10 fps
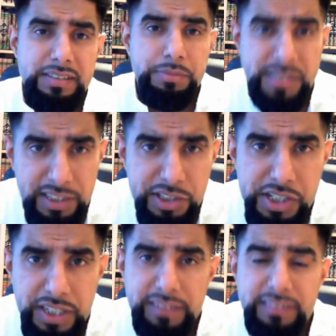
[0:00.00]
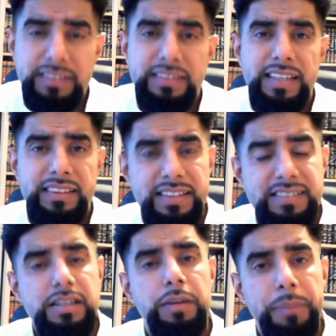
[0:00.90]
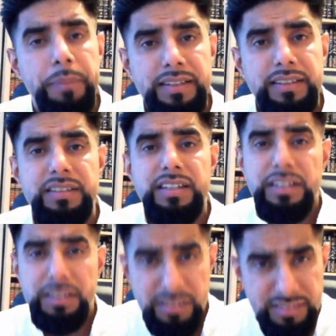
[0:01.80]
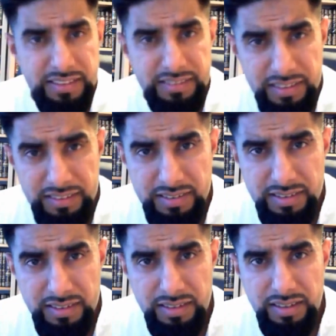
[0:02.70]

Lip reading: substantiated that this opinion does exist.